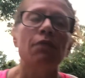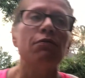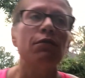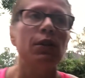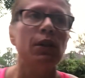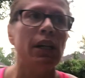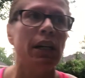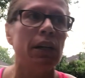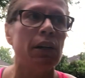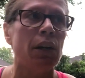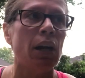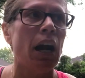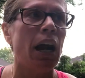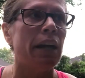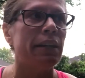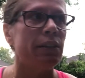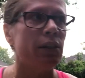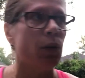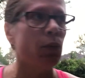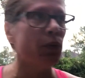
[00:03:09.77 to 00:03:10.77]
for dinner, I
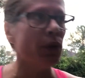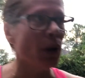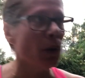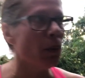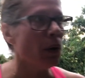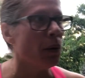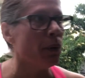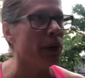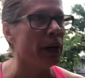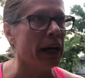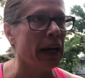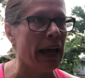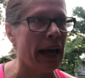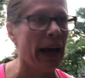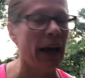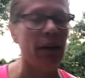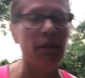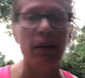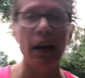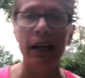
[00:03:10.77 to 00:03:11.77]
don't know what we're gonna
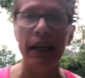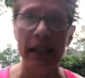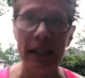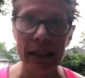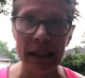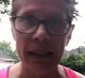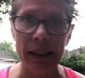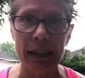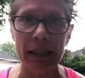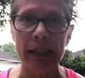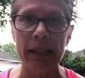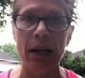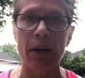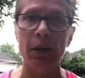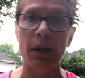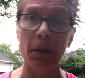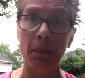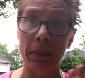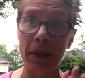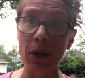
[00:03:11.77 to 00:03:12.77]
have. I need to sit down
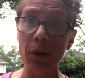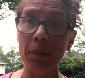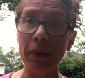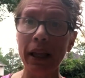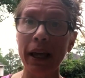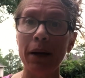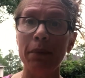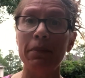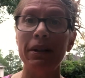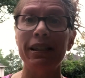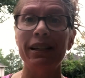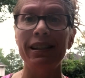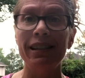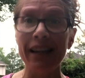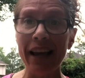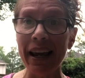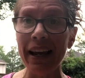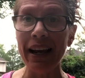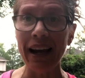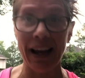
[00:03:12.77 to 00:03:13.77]
and meal plan, but
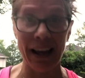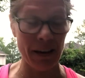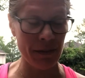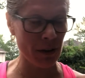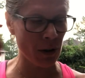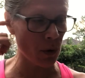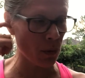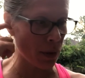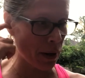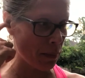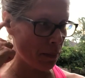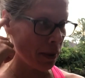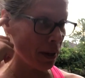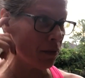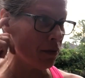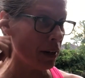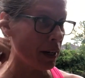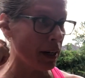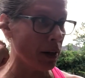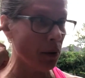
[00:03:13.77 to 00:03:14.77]
today I have a great big
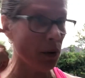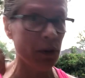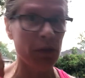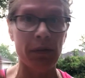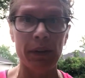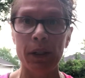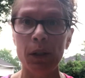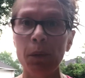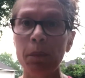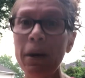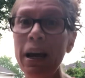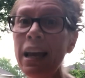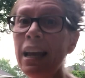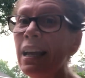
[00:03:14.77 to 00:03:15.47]
video to film